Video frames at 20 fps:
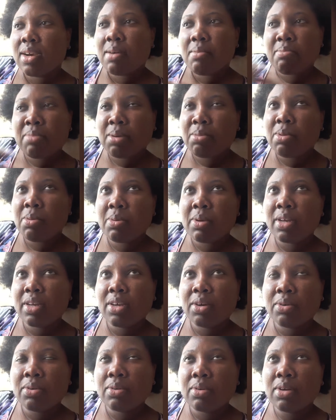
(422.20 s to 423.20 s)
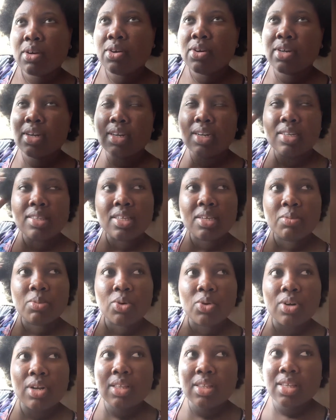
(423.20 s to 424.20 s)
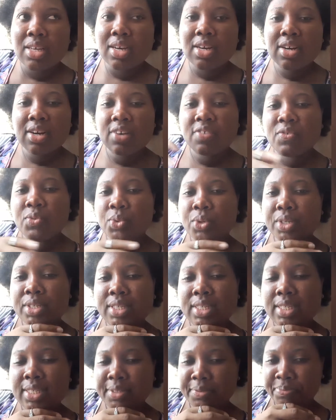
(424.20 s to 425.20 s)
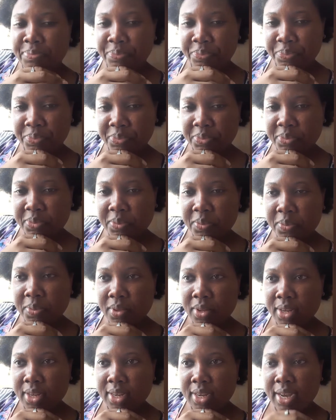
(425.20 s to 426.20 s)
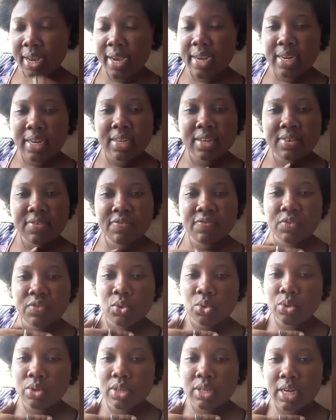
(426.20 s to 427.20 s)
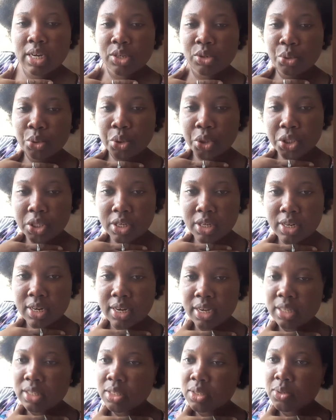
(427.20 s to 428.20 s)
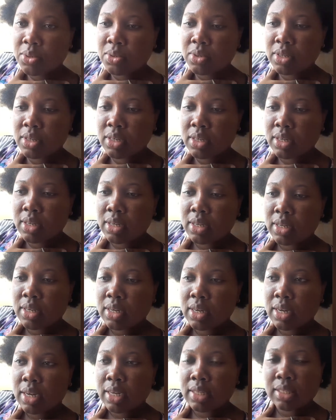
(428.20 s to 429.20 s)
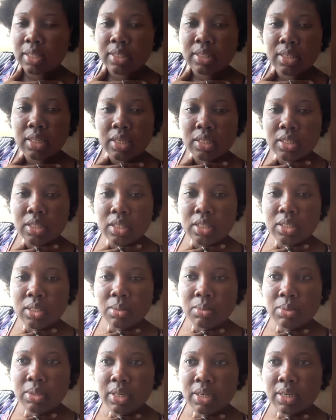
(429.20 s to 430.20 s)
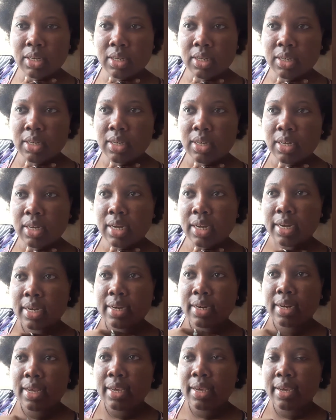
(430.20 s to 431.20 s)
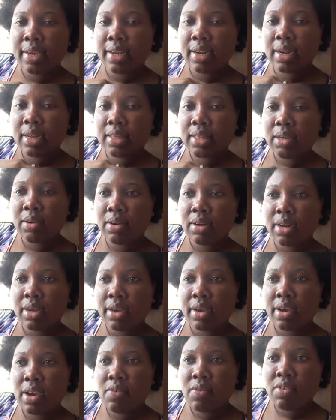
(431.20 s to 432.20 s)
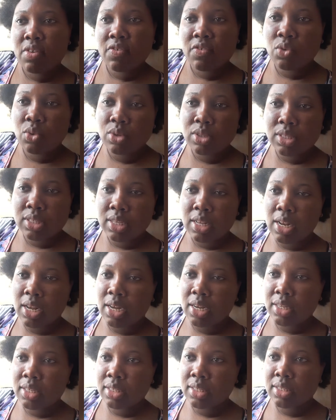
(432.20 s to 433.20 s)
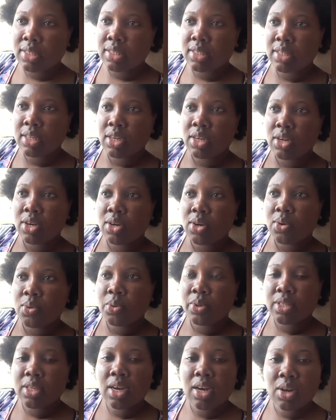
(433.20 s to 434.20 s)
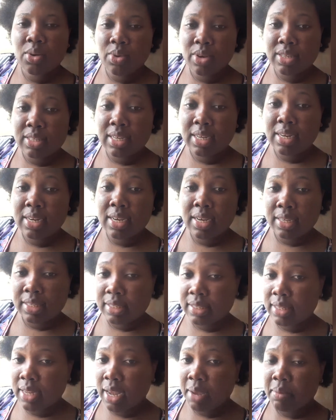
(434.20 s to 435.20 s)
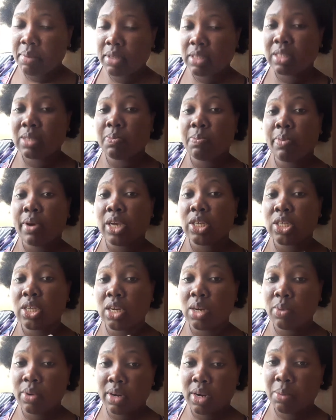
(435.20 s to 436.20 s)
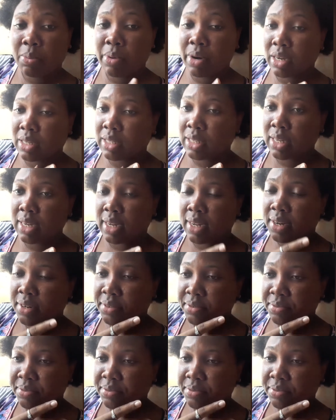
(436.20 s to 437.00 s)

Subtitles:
Probably the only other thing I could have think of was I did food and nutrition in high school as a sexy subject, and like literally every foods class was always a night time, especially when I practical.